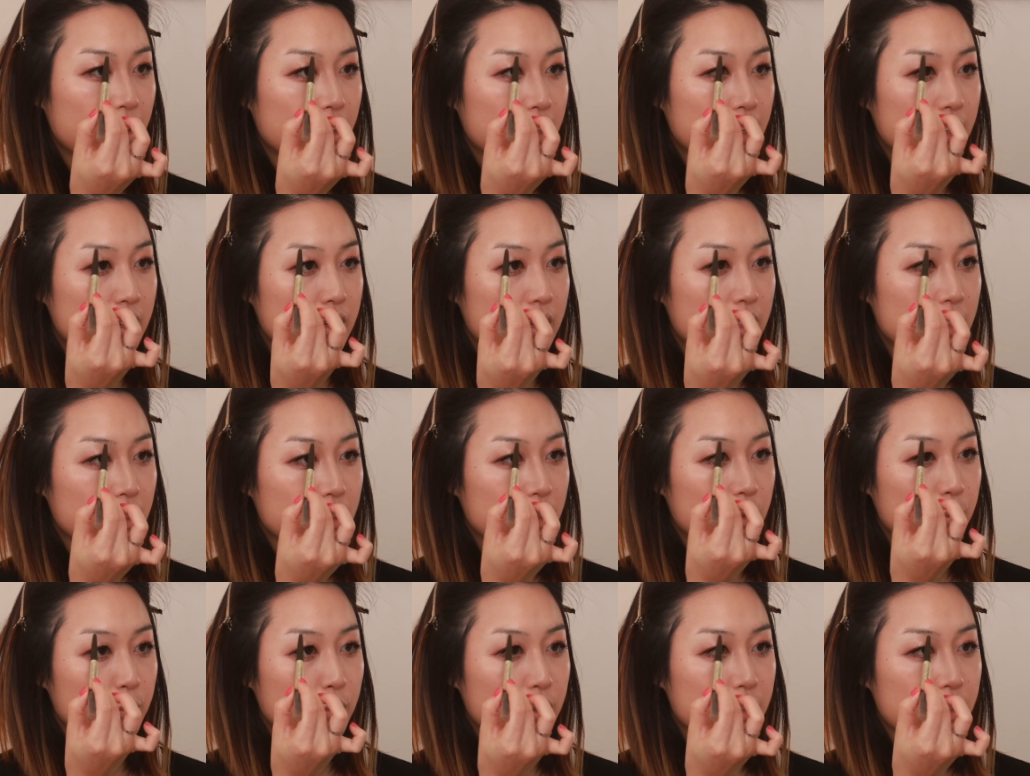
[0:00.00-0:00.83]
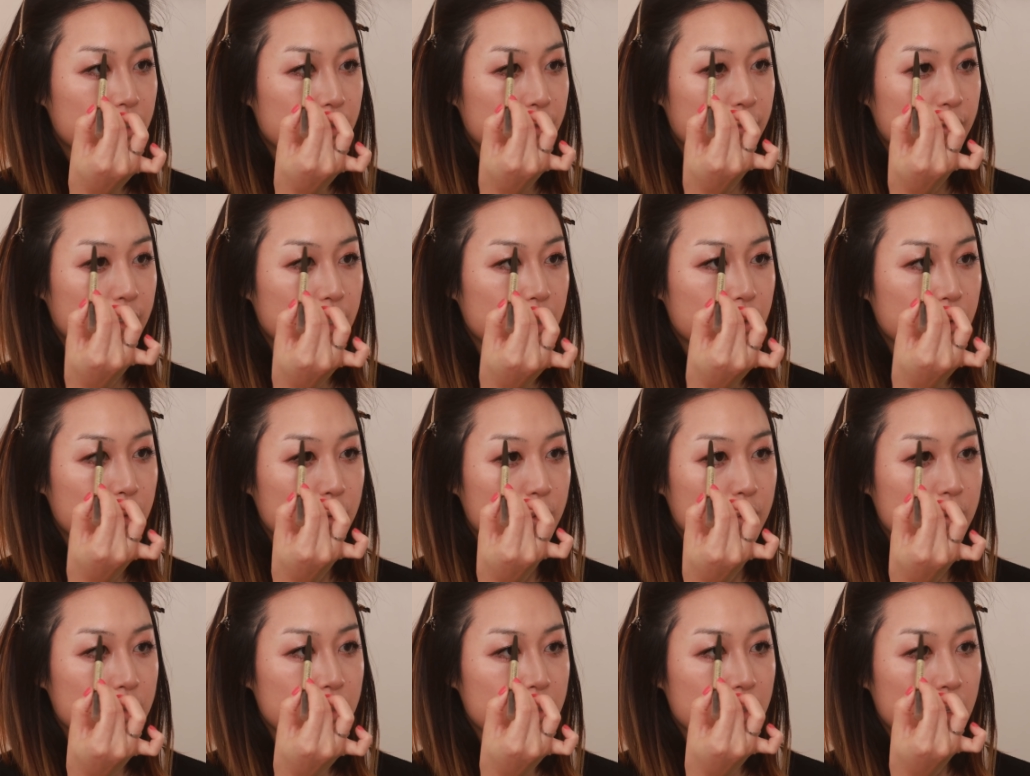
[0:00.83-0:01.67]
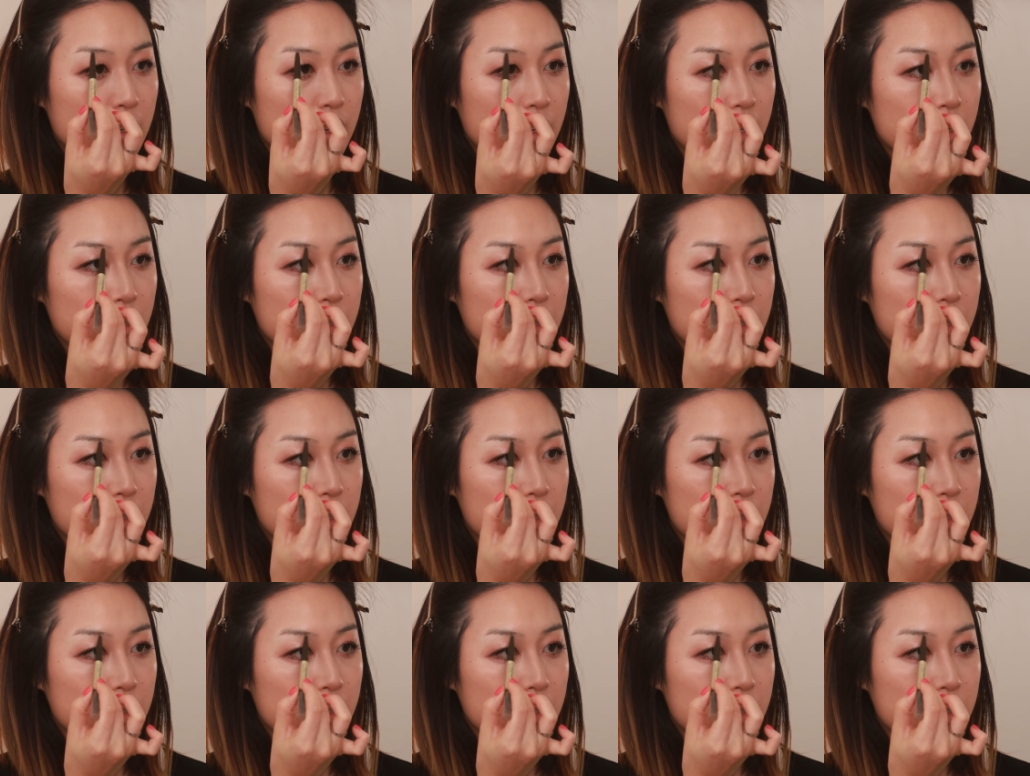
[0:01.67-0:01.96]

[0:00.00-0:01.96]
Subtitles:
and a little more diffuse.